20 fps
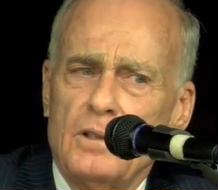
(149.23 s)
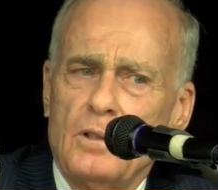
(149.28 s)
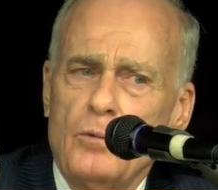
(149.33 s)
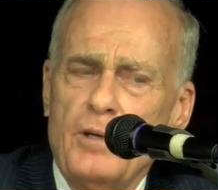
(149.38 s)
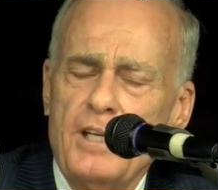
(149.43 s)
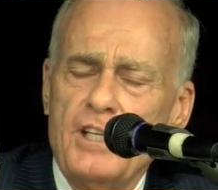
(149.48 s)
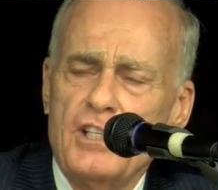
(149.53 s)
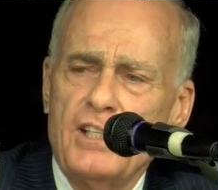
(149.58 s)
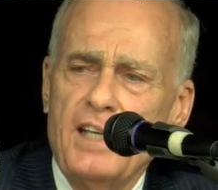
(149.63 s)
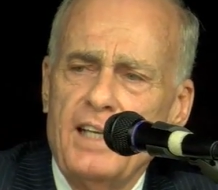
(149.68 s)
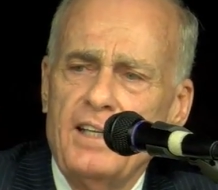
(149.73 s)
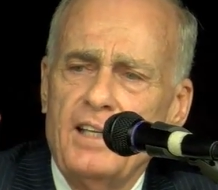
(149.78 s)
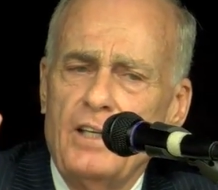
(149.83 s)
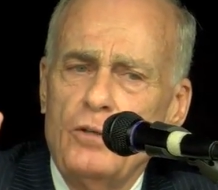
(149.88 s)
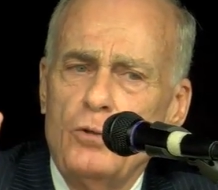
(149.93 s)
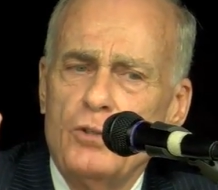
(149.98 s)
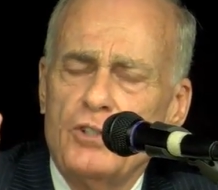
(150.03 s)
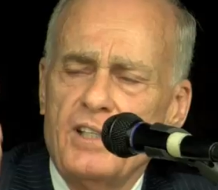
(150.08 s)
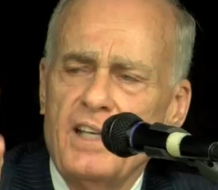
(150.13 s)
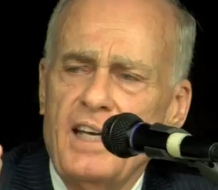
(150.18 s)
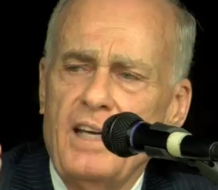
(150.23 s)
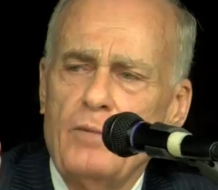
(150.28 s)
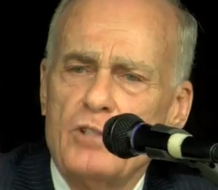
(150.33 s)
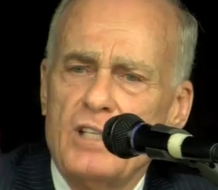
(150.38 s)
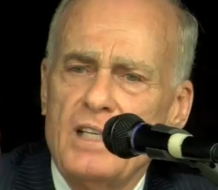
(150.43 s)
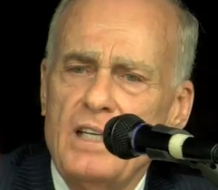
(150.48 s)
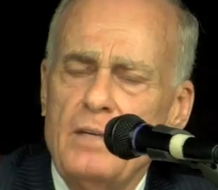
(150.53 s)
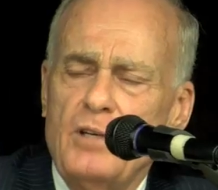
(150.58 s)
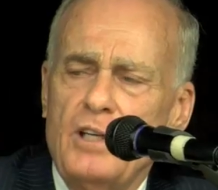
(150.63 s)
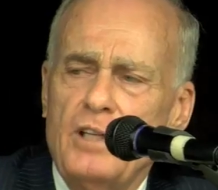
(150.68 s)
when he said that Hussein
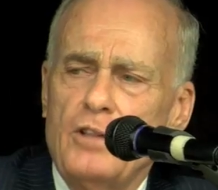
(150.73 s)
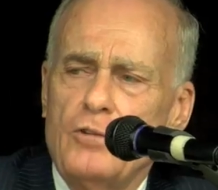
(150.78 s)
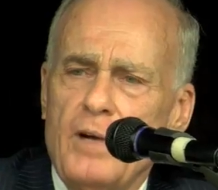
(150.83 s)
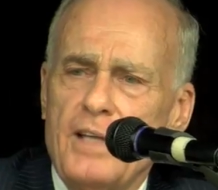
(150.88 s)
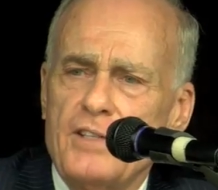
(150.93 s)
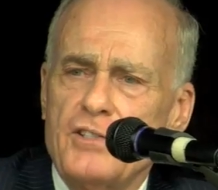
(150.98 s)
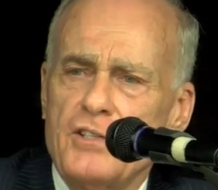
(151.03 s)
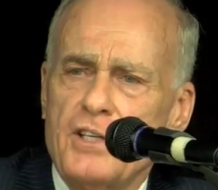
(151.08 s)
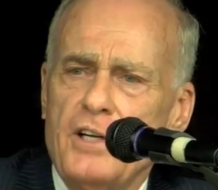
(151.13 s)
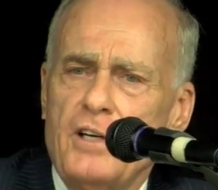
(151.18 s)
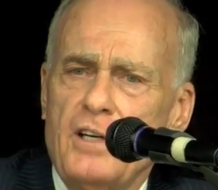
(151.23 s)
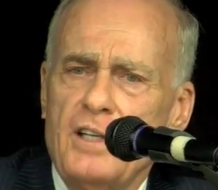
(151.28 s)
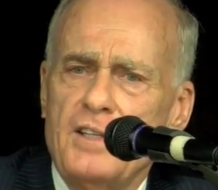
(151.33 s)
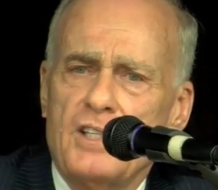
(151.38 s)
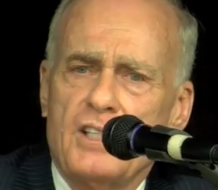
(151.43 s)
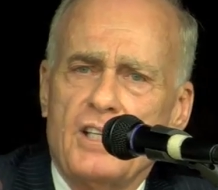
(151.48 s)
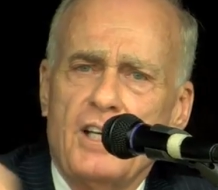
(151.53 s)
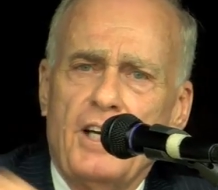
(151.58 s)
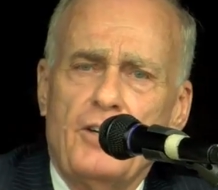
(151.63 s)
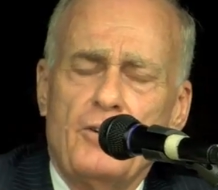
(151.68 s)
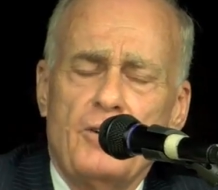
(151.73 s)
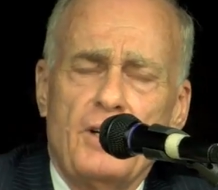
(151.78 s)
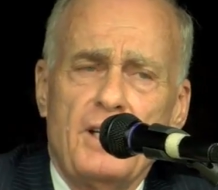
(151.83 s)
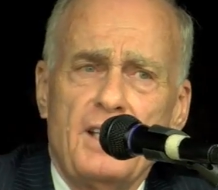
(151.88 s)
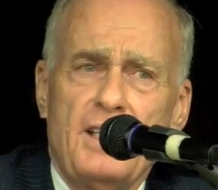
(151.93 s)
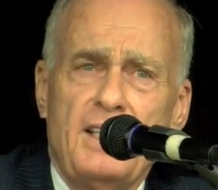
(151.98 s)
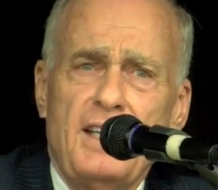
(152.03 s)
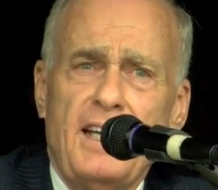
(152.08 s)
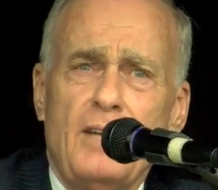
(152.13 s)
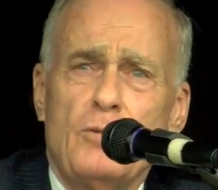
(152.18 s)
was an imminent threat to the security of this country.
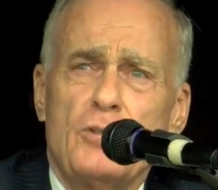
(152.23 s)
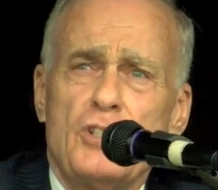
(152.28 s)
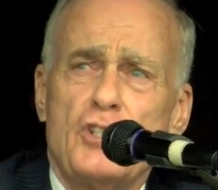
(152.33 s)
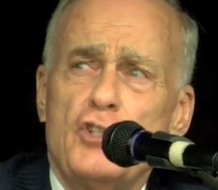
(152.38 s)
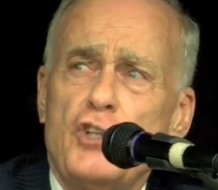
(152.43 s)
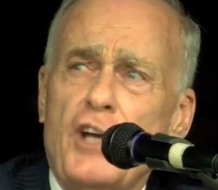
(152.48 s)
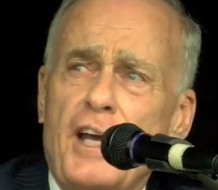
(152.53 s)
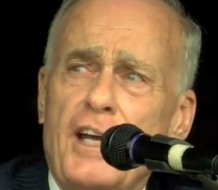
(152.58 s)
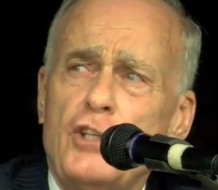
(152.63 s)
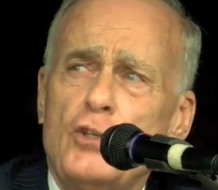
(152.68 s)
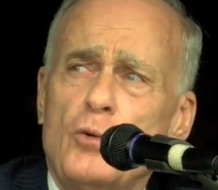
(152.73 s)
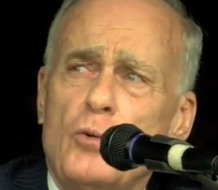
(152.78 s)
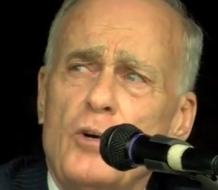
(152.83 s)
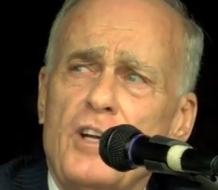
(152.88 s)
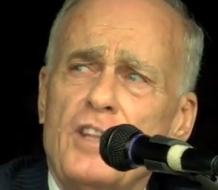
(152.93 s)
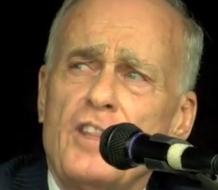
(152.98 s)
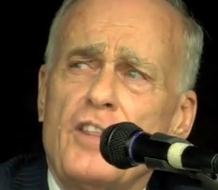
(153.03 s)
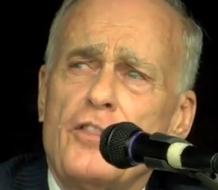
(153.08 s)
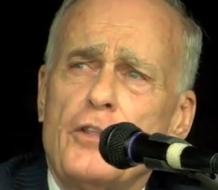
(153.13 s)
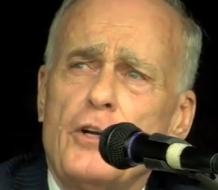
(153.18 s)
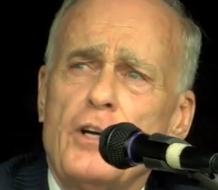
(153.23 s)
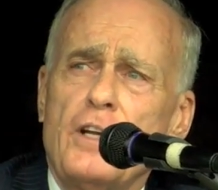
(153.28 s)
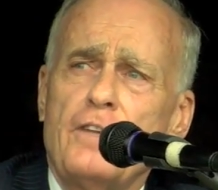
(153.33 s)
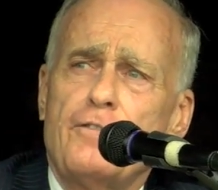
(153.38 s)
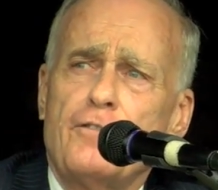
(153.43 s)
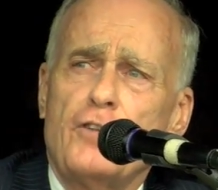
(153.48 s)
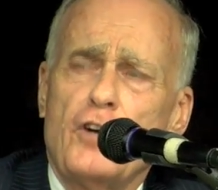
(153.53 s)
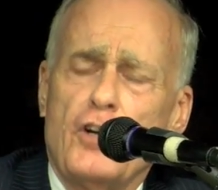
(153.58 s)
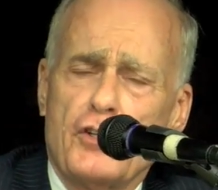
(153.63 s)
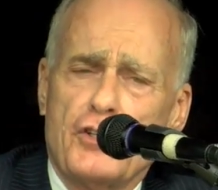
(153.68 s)
The date was January the
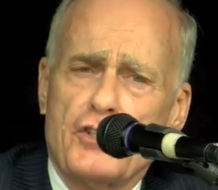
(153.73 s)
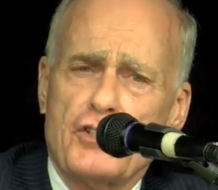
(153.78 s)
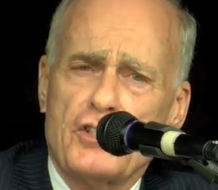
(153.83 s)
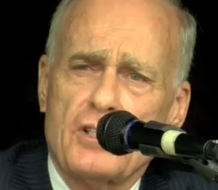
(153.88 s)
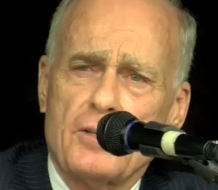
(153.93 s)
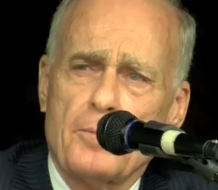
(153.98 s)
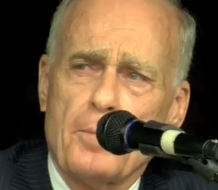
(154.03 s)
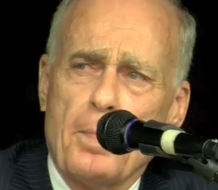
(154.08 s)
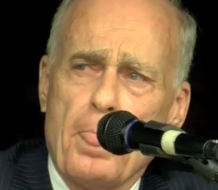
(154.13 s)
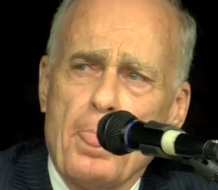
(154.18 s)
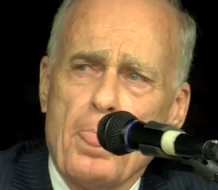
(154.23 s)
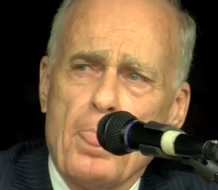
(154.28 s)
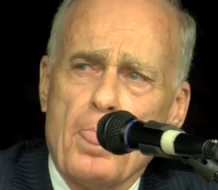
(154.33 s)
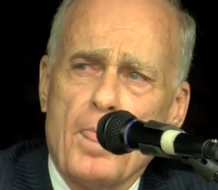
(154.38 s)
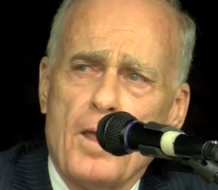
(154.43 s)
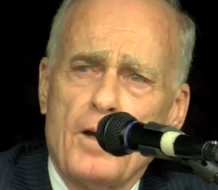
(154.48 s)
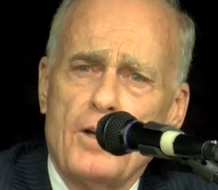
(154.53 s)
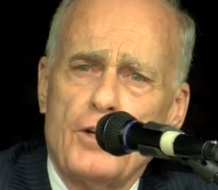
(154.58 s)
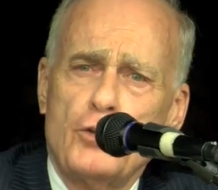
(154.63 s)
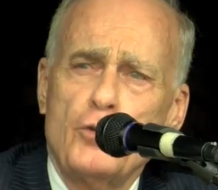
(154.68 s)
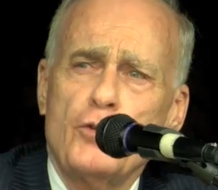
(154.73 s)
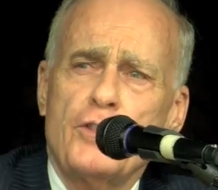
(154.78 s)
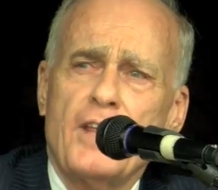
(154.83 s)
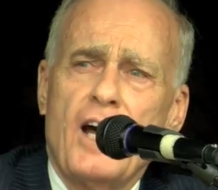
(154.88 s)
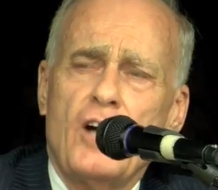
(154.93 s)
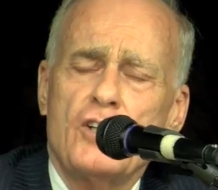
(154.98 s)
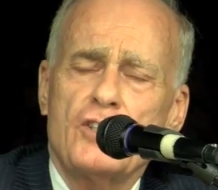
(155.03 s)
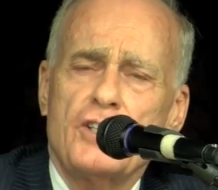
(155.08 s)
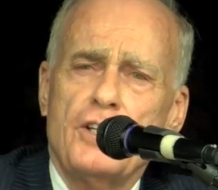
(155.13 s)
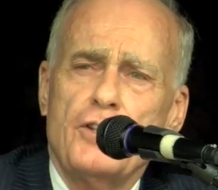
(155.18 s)
31st,
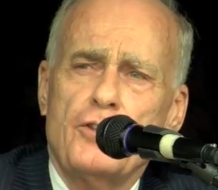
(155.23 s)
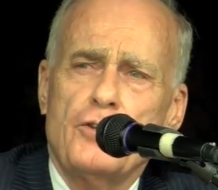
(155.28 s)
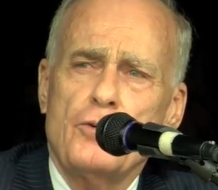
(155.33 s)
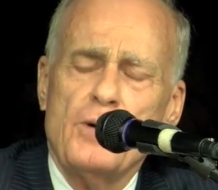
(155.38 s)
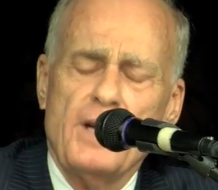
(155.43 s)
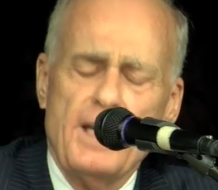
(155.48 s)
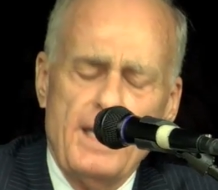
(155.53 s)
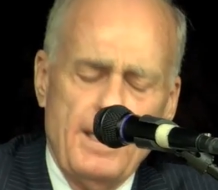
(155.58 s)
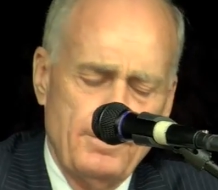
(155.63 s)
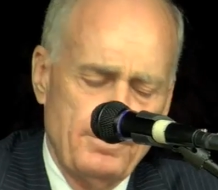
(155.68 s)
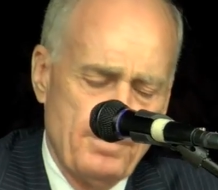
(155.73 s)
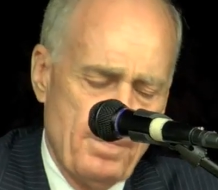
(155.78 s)
2003.